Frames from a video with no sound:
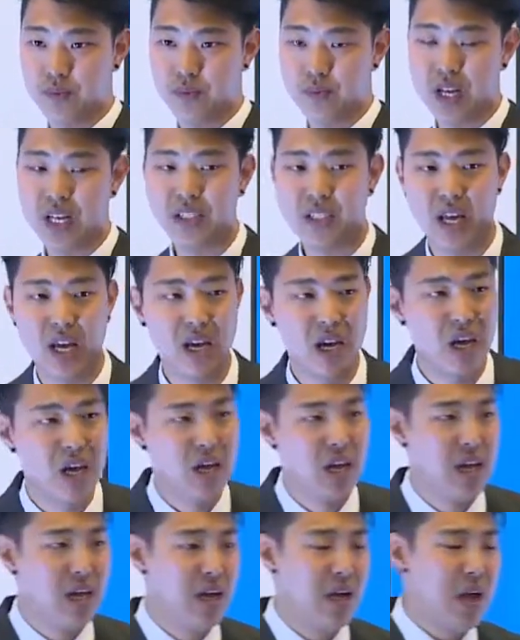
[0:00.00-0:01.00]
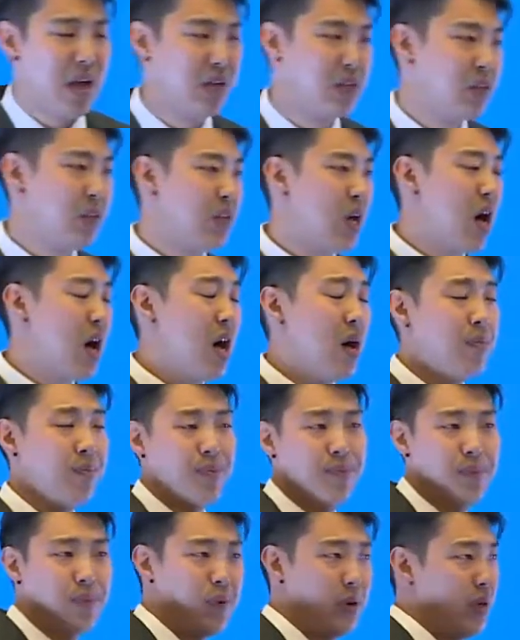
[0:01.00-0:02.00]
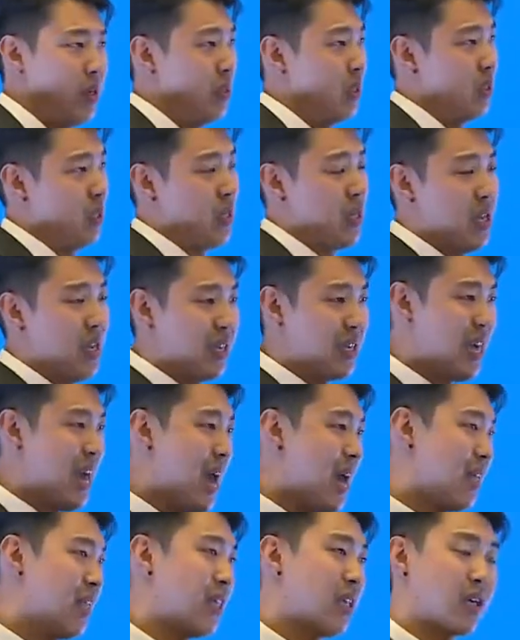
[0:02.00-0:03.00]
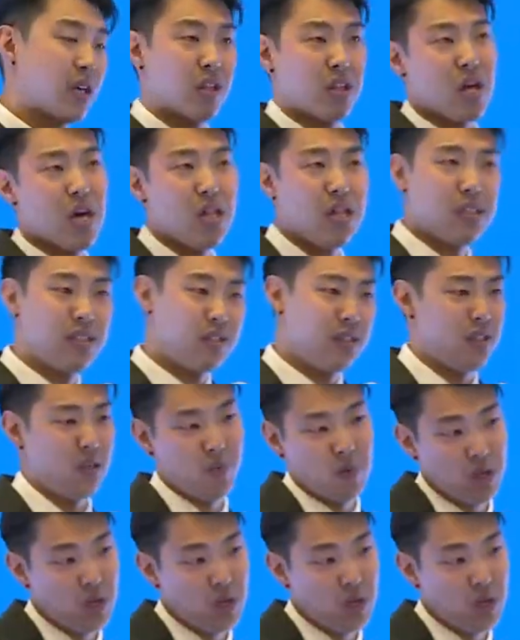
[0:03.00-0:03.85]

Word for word: They say Islam, Catholicism,